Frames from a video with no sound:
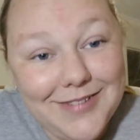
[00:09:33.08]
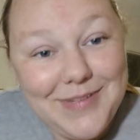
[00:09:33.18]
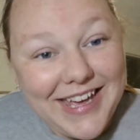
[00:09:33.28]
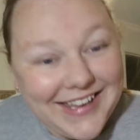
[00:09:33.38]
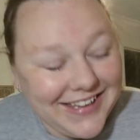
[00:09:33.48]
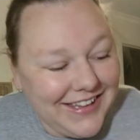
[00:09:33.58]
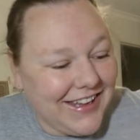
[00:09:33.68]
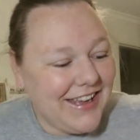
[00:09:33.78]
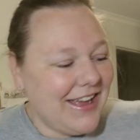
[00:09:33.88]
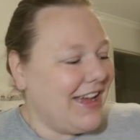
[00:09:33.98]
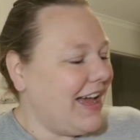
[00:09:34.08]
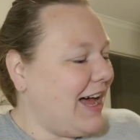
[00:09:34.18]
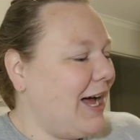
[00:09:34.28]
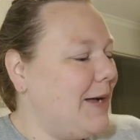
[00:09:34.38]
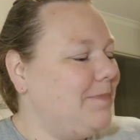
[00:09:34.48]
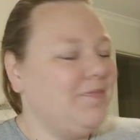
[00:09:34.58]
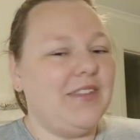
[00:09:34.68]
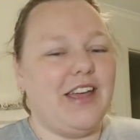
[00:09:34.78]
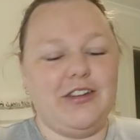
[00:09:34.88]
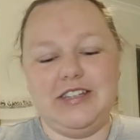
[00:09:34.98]
I'm back. Um,
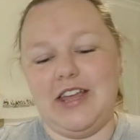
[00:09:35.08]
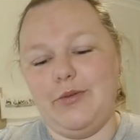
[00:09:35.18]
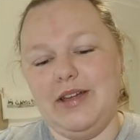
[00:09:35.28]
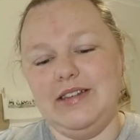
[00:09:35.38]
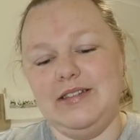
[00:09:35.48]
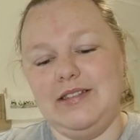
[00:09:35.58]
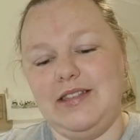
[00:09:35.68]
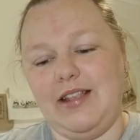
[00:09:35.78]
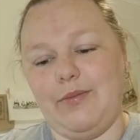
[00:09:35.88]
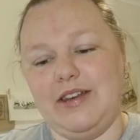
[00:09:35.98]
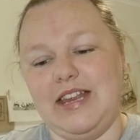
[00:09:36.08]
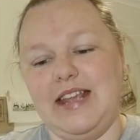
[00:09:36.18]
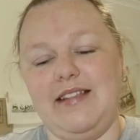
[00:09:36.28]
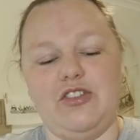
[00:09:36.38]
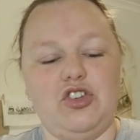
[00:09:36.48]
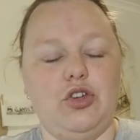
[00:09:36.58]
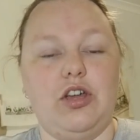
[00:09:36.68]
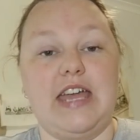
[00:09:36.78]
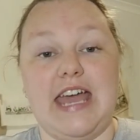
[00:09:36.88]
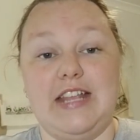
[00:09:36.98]
I got another one. This one is
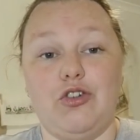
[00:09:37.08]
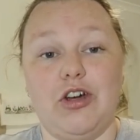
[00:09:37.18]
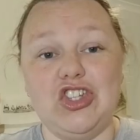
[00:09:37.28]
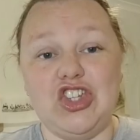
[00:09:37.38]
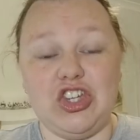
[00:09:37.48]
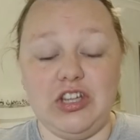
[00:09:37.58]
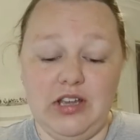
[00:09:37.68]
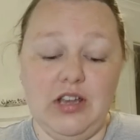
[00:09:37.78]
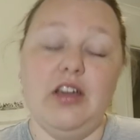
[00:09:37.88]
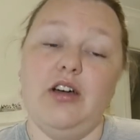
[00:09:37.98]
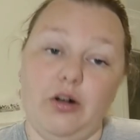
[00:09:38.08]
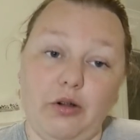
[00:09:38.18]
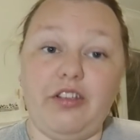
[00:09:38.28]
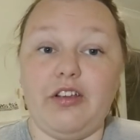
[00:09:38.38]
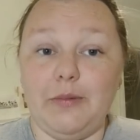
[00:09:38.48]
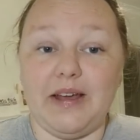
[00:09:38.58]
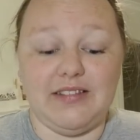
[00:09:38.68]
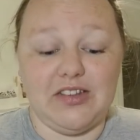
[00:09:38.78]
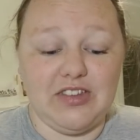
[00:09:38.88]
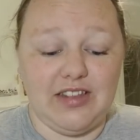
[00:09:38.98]
Sugarcane Crunch, also by
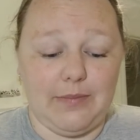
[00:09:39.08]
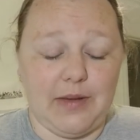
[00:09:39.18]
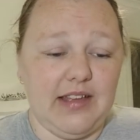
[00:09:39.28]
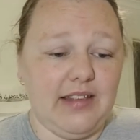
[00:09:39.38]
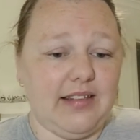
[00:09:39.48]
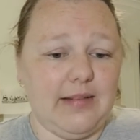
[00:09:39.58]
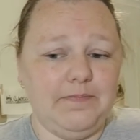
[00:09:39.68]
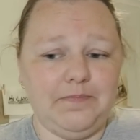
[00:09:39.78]
Stitch and Spice